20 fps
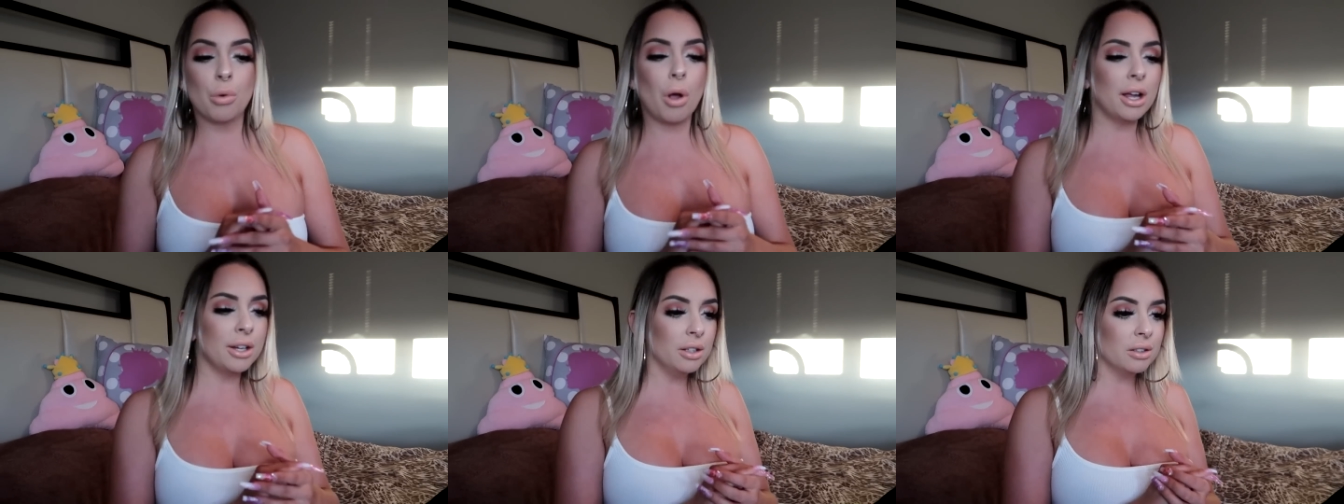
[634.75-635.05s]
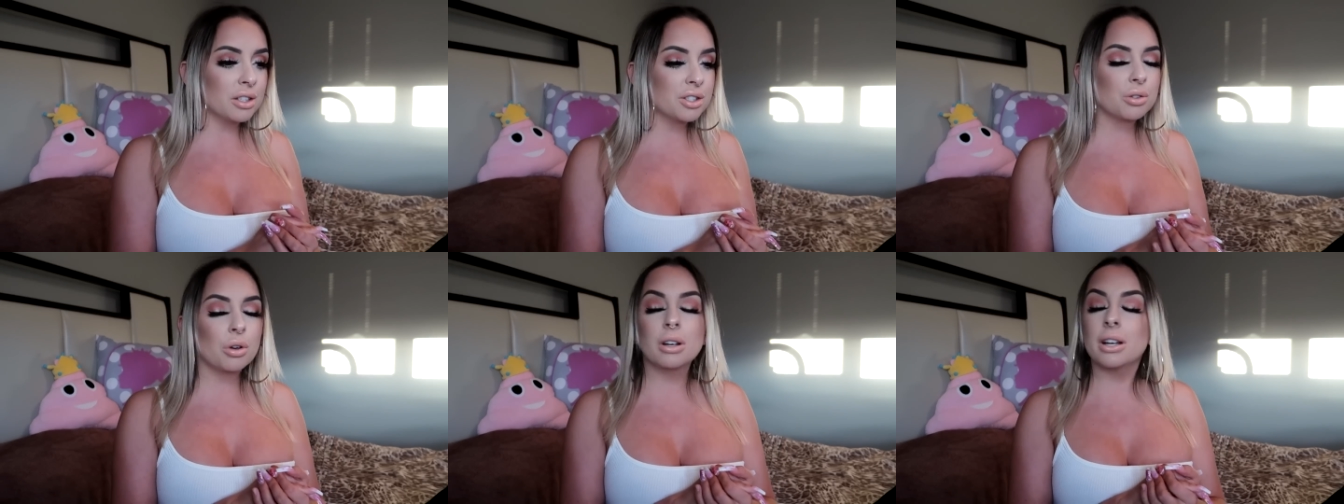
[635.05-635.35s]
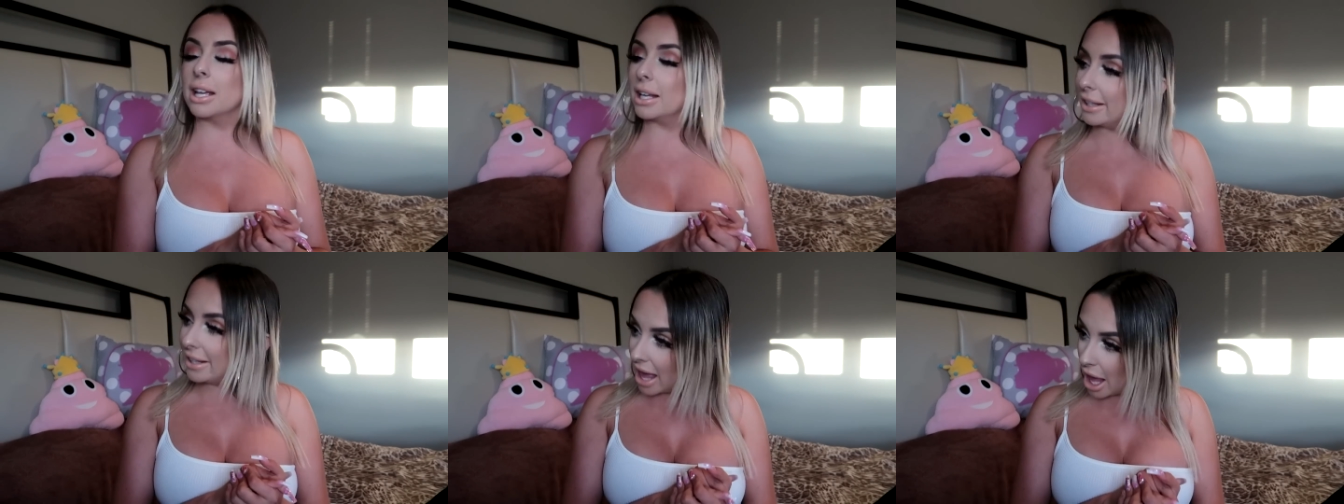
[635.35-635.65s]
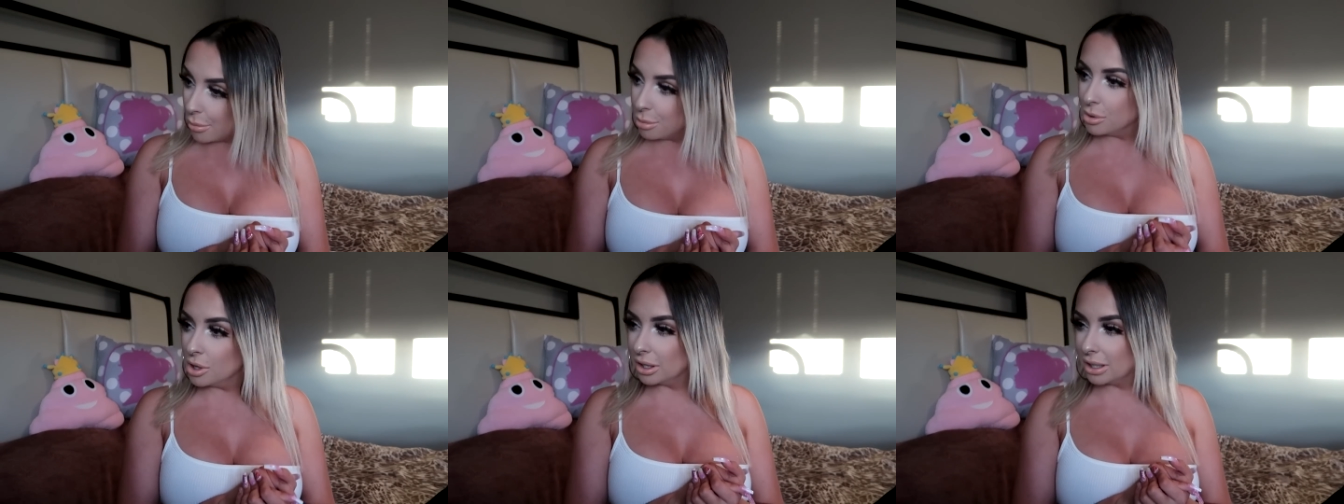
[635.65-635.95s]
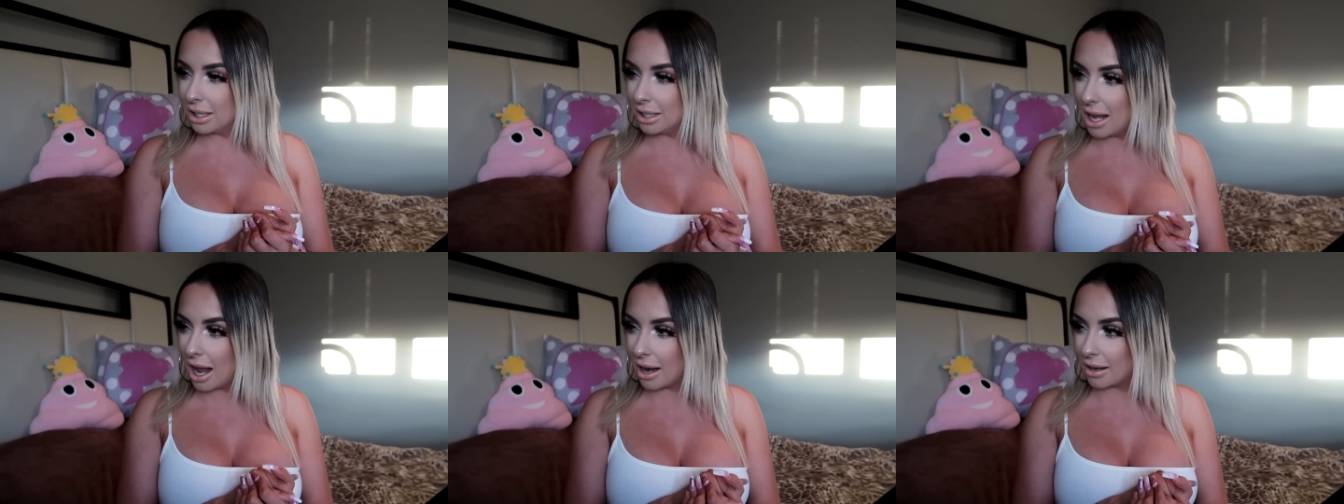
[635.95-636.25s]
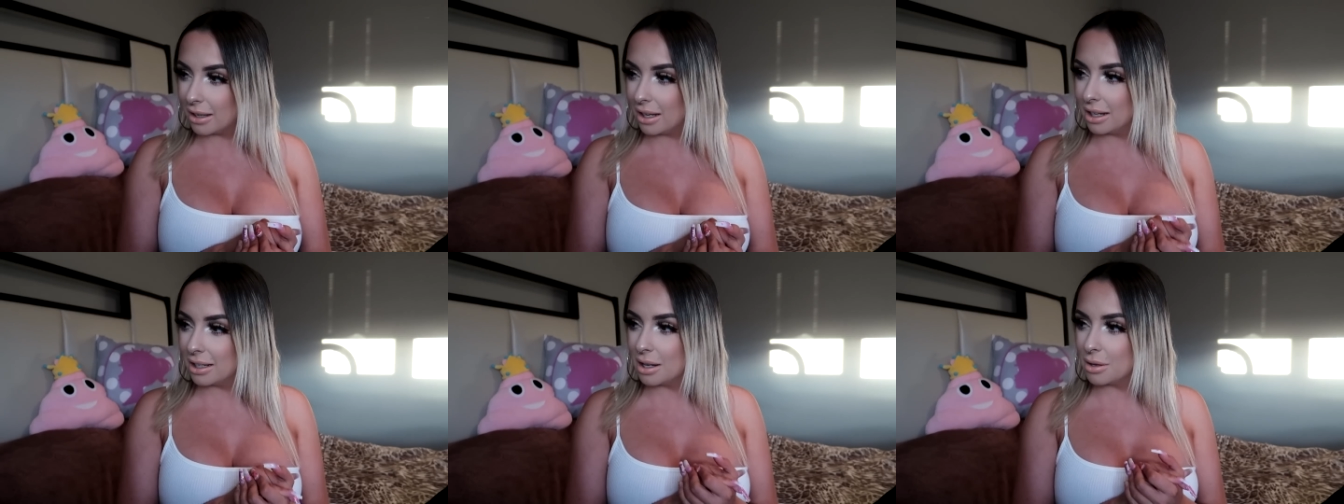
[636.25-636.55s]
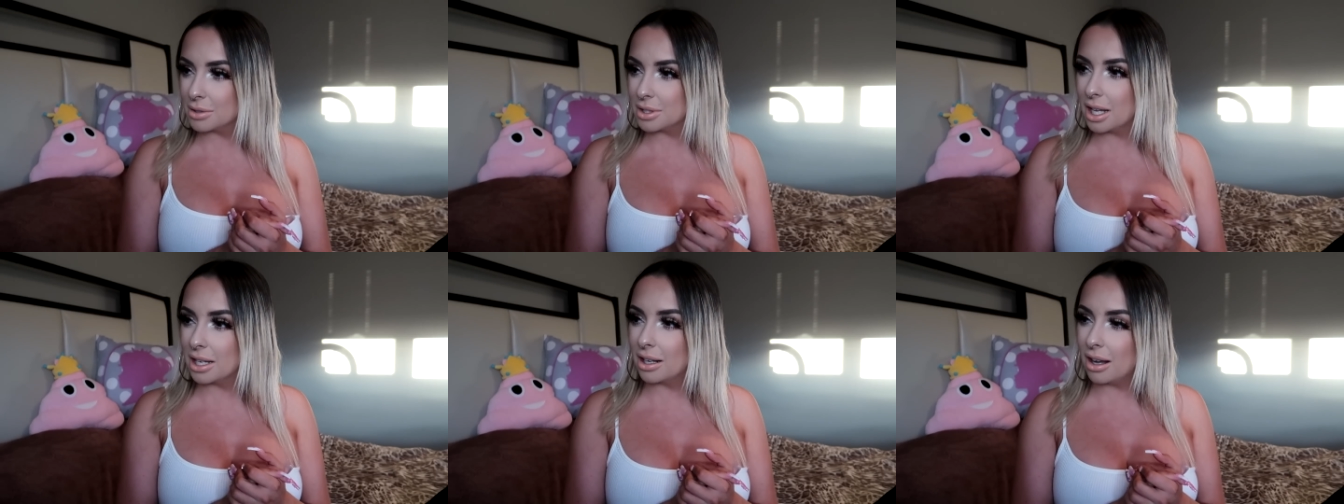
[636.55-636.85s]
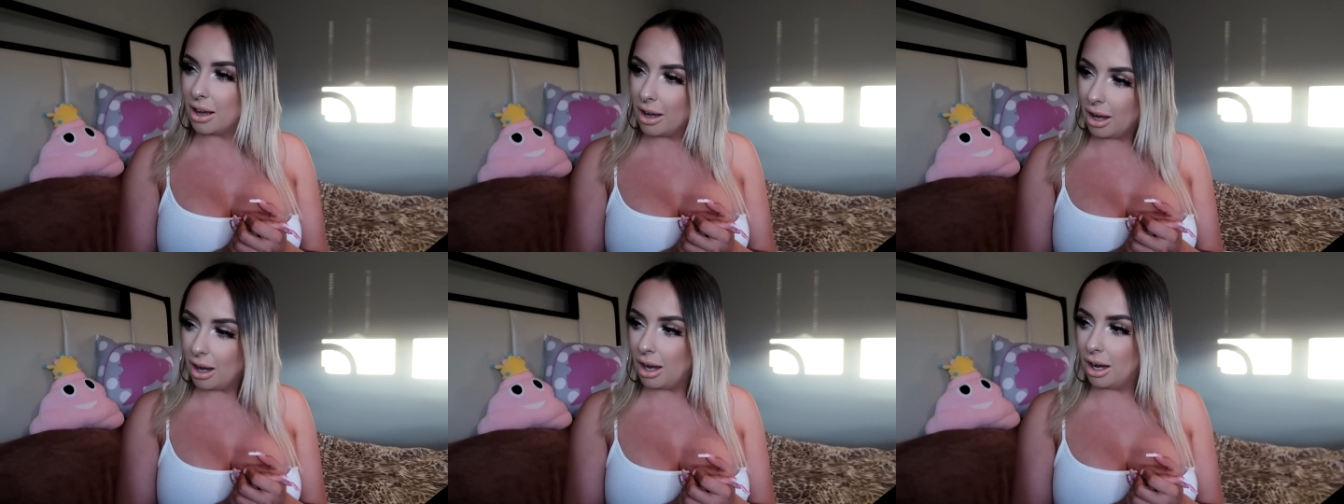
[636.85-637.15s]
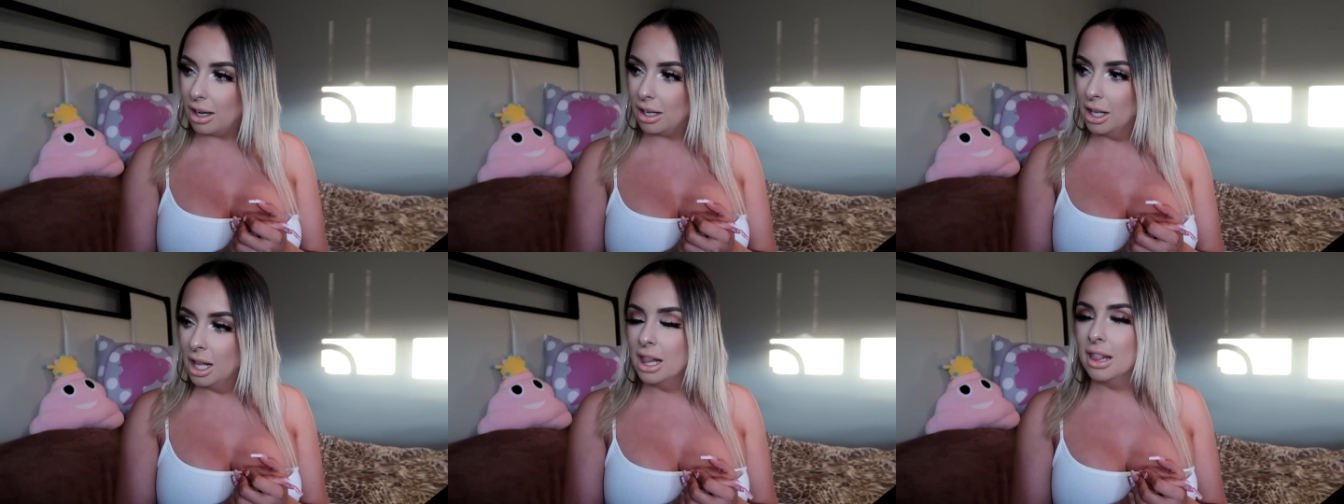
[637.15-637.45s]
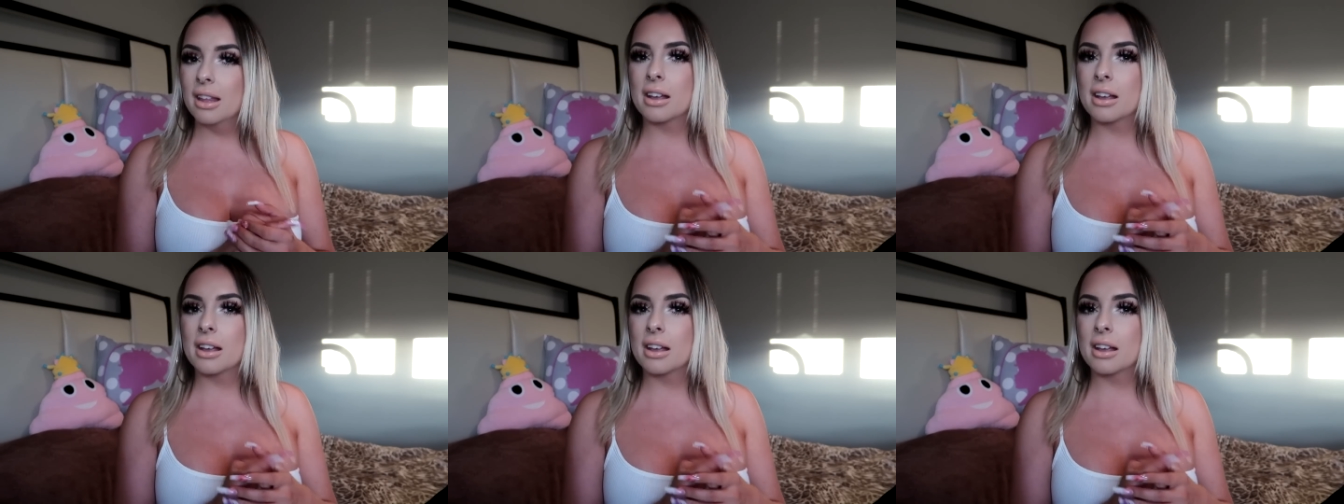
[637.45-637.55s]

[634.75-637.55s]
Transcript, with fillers: walking in the store and I kept looking at it and I was like, ah, oh,